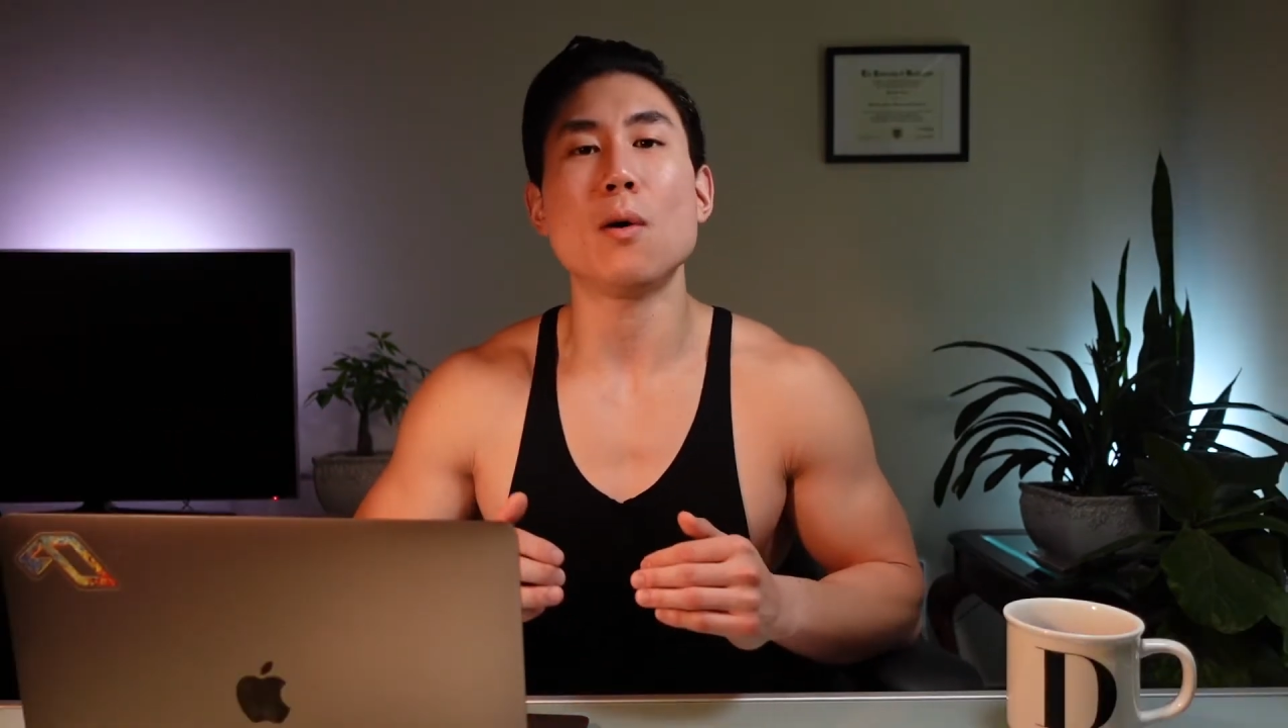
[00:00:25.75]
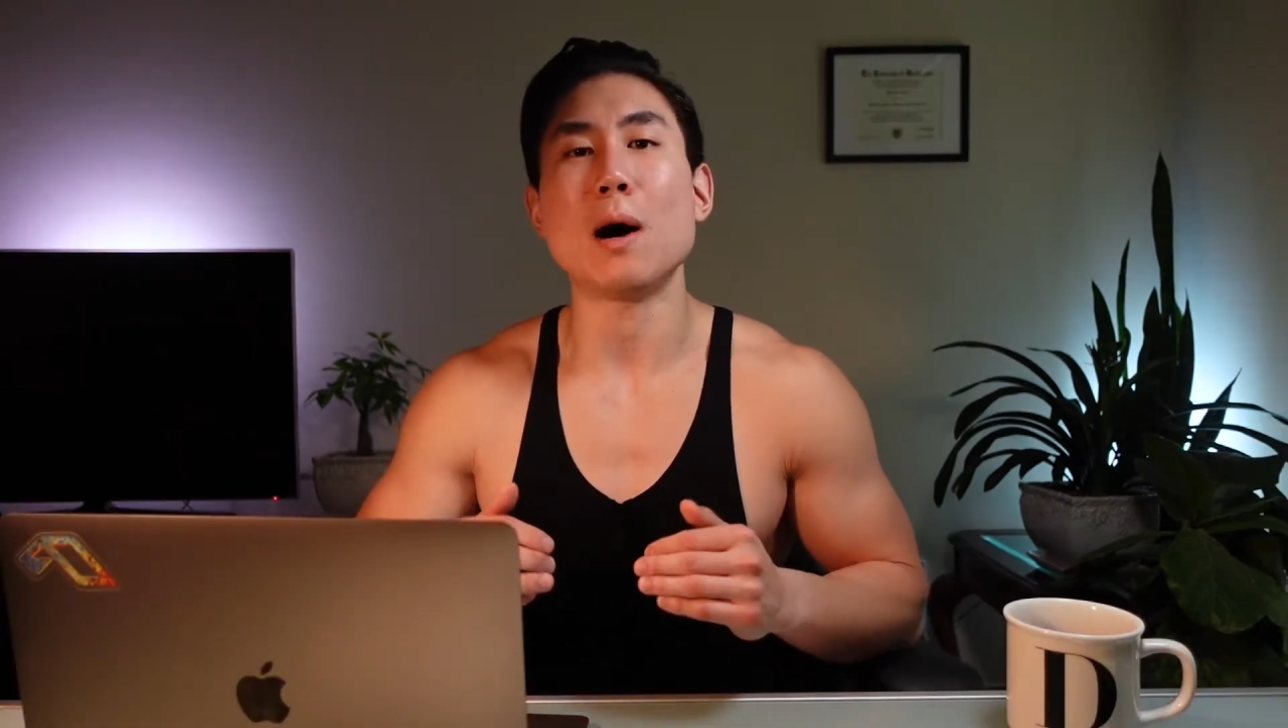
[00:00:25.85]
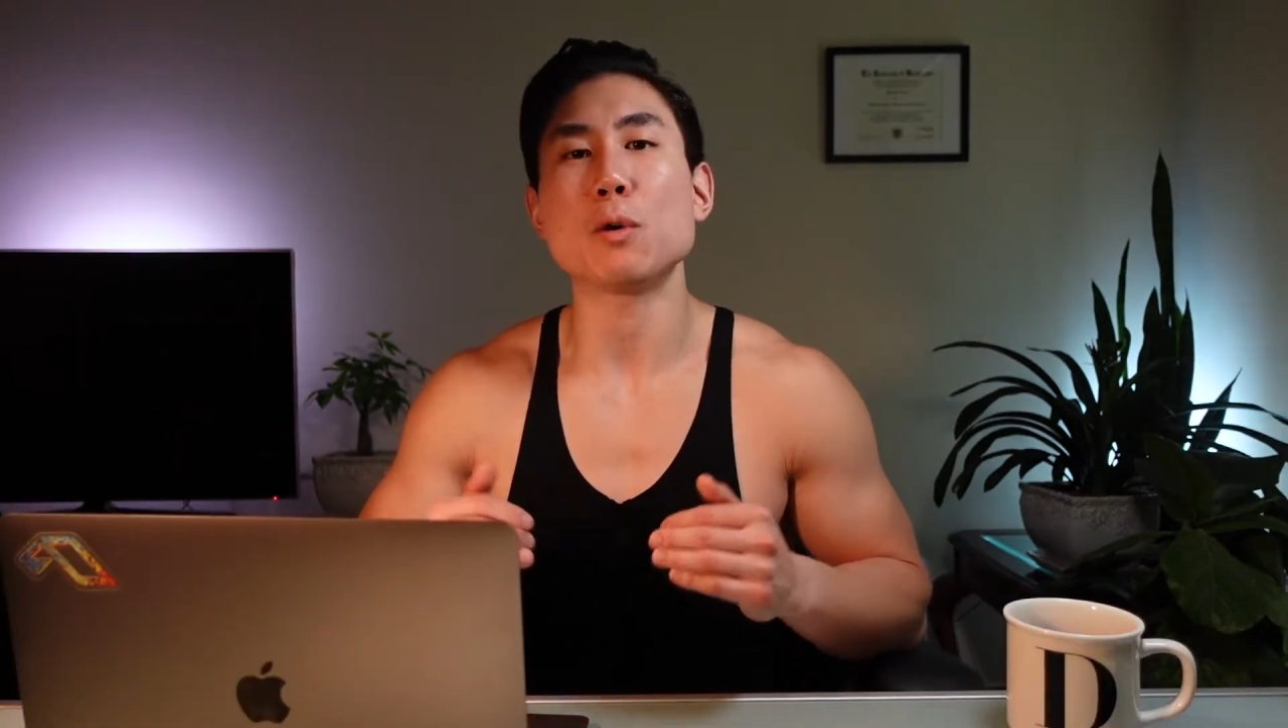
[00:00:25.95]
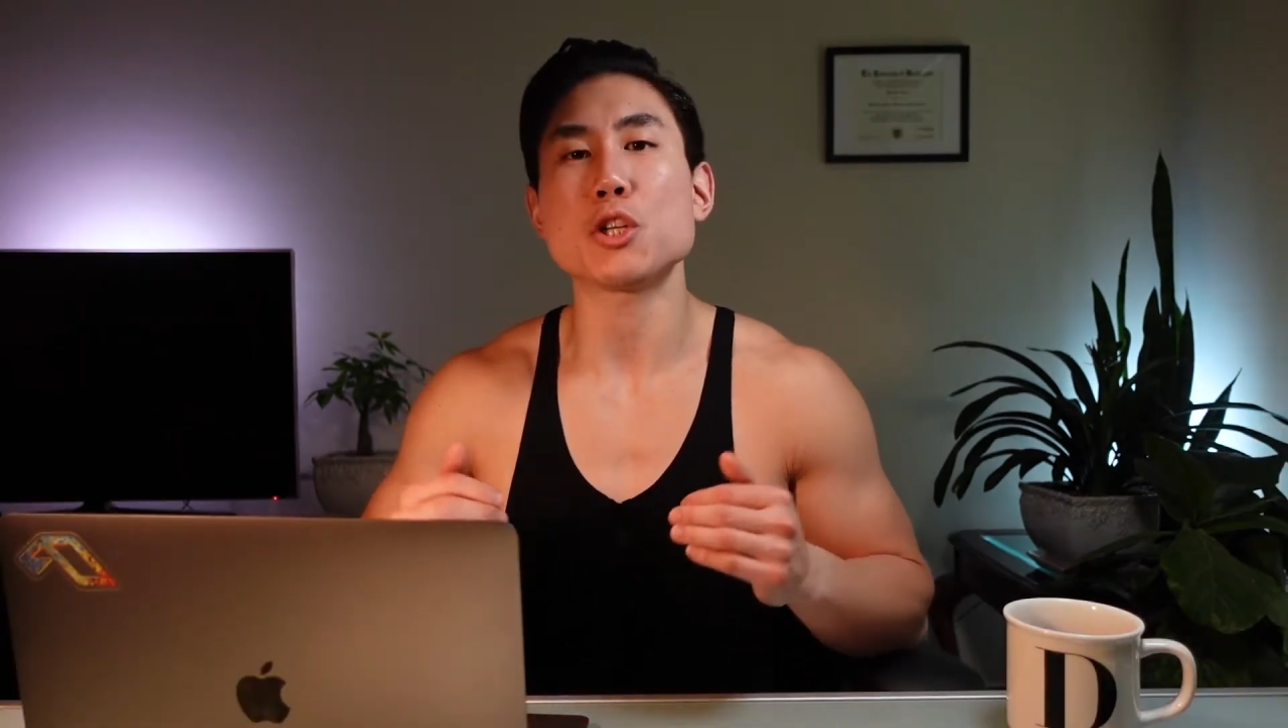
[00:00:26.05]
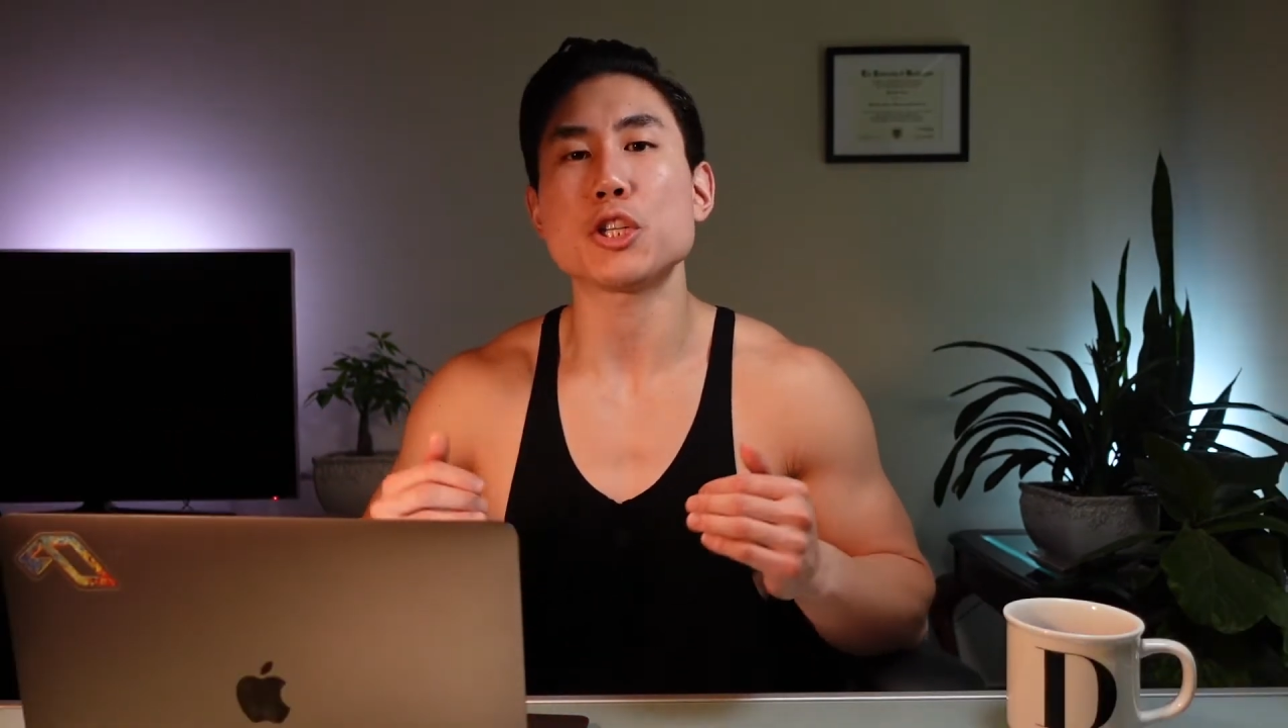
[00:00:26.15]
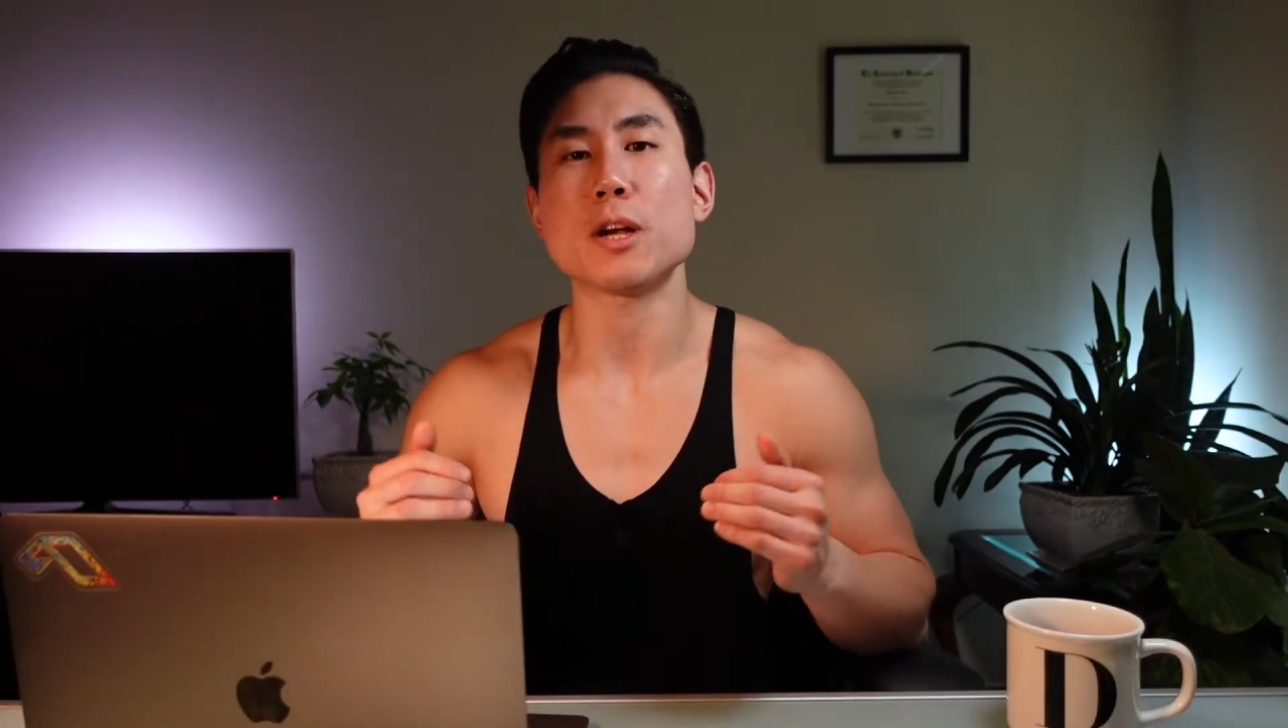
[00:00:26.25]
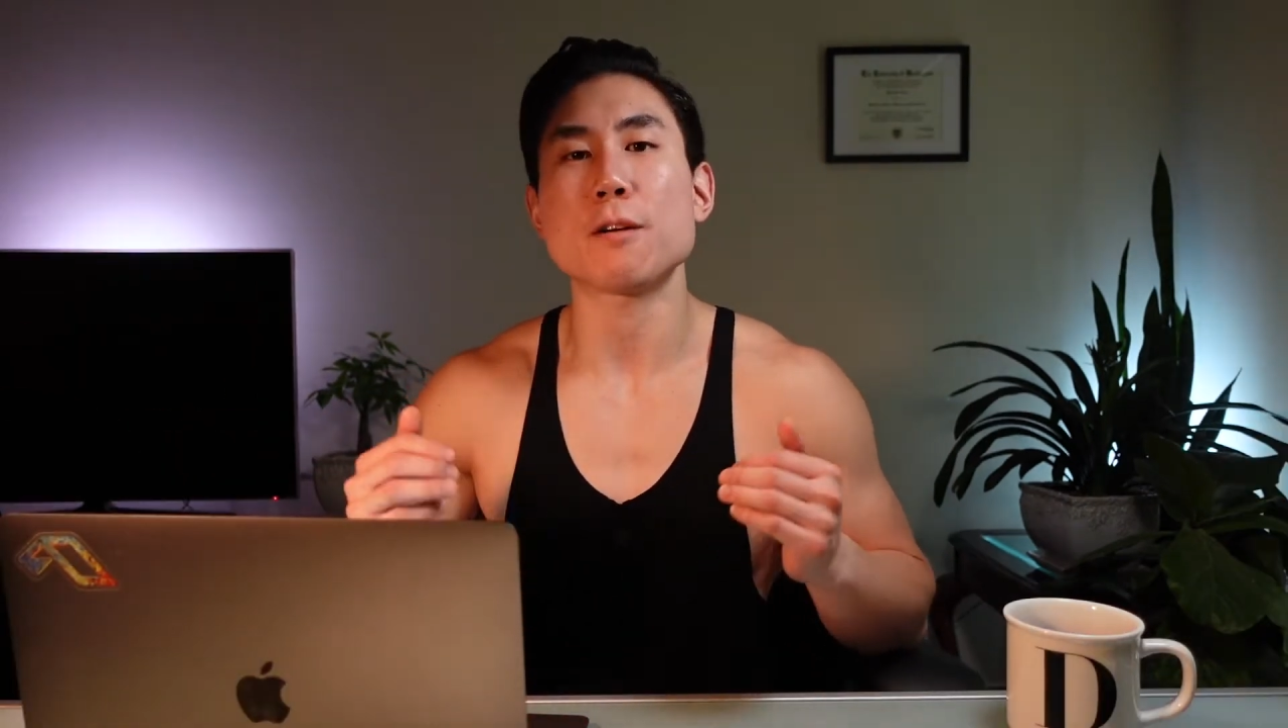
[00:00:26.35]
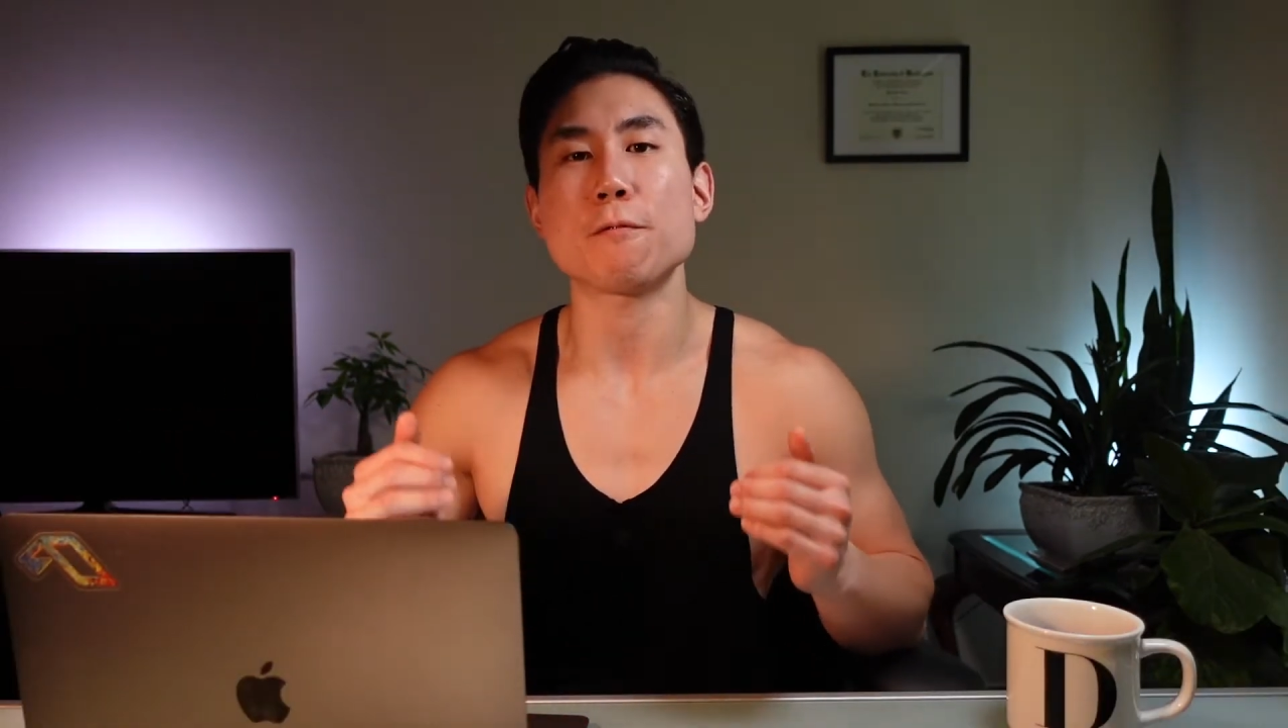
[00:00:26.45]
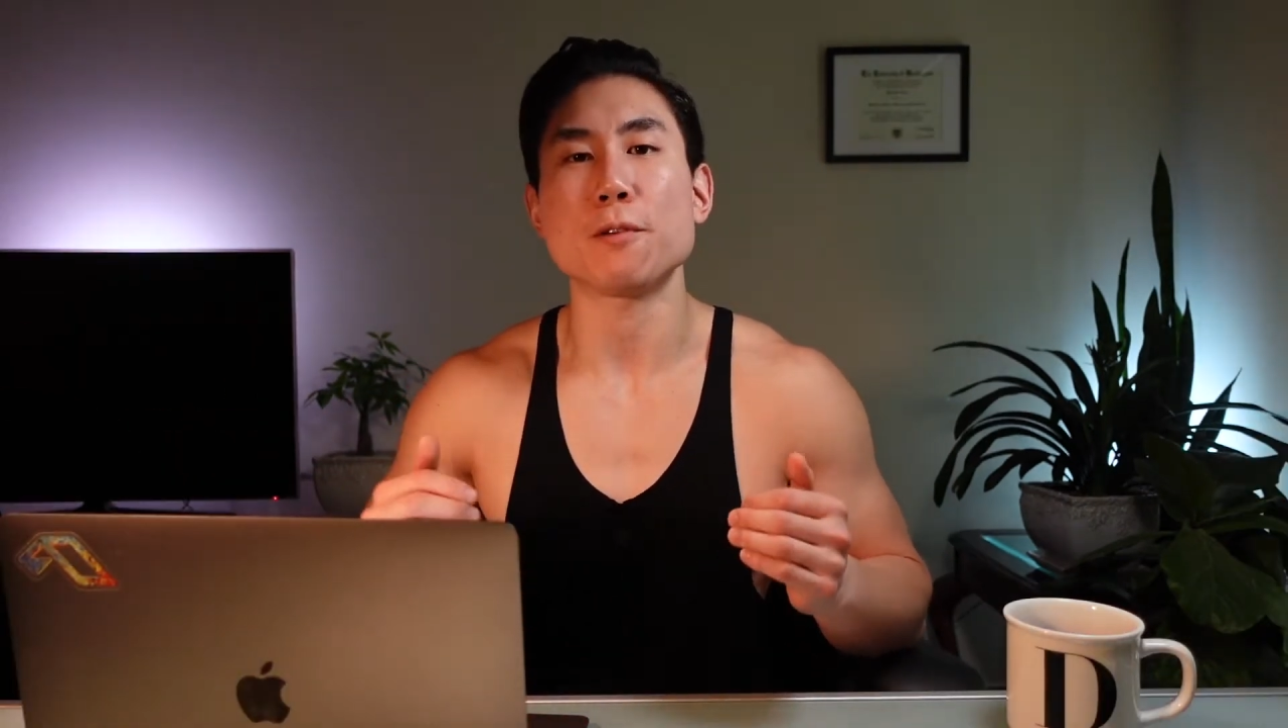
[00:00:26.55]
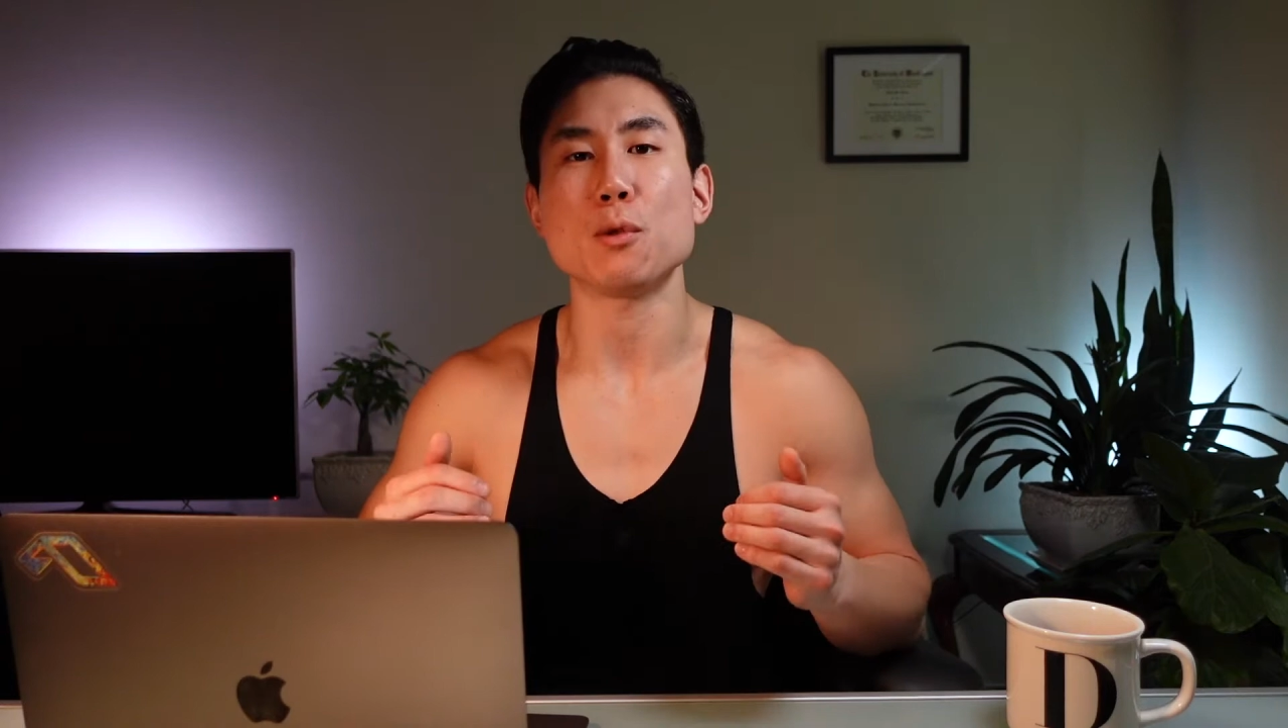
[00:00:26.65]
I wanna share a
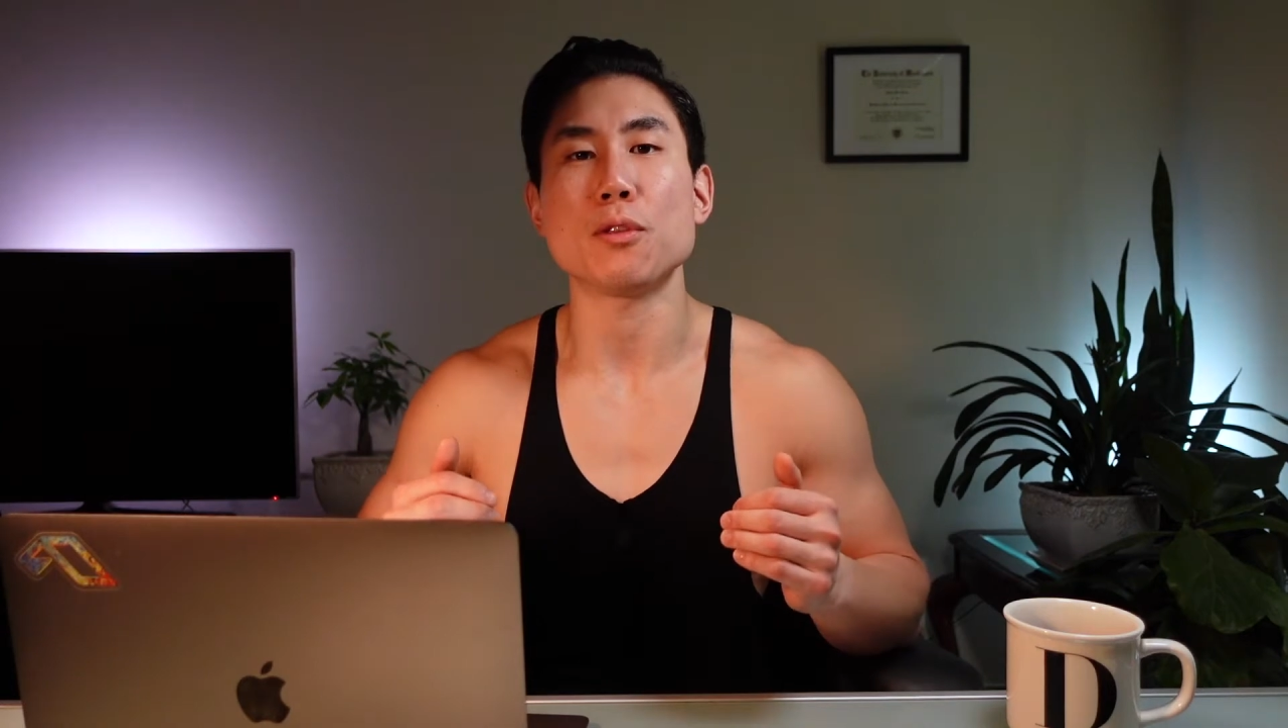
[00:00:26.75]
few